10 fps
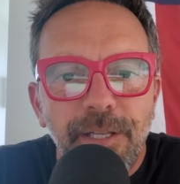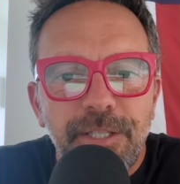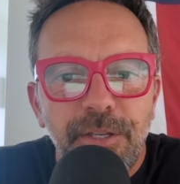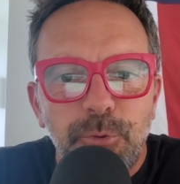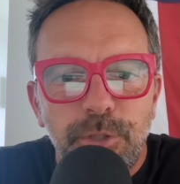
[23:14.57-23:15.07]

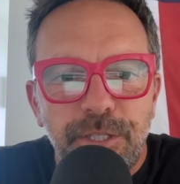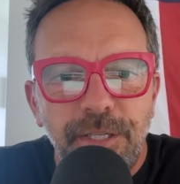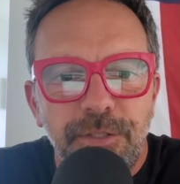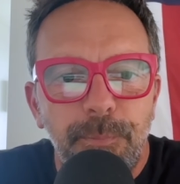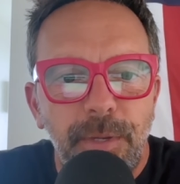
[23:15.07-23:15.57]
it's
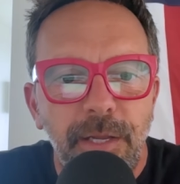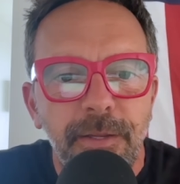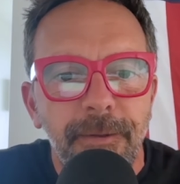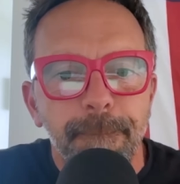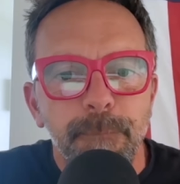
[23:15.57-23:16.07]
interesting to
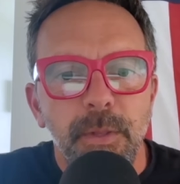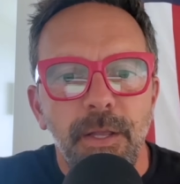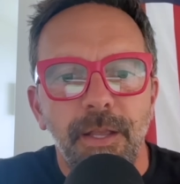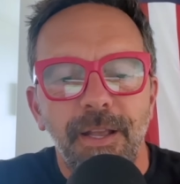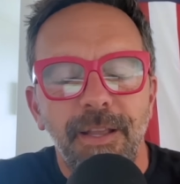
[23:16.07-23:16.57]
me
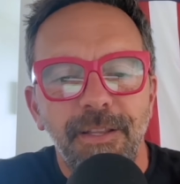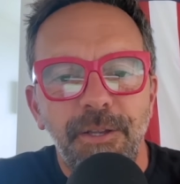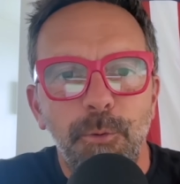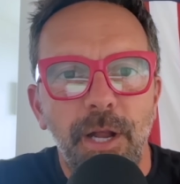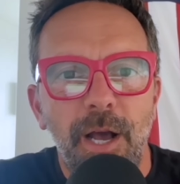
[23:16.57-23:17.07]

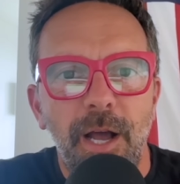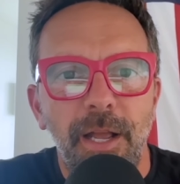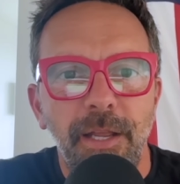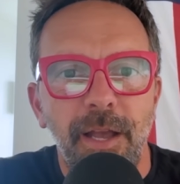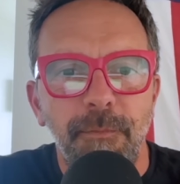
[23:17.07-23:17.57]
you and
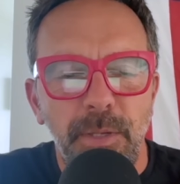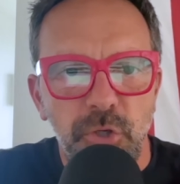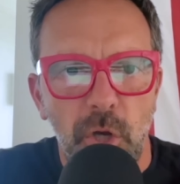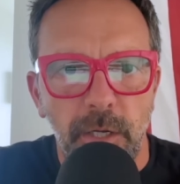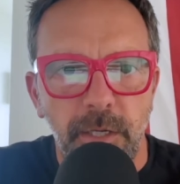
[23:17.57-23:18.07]
I have been
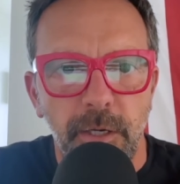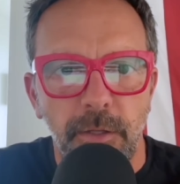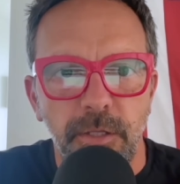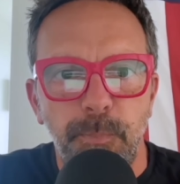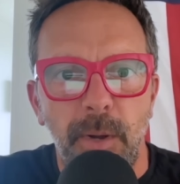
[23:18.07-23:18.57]
talking
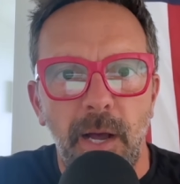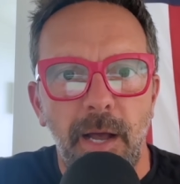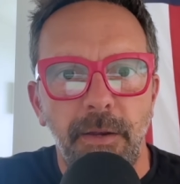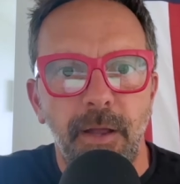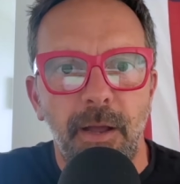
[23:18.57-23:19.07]
on this pod.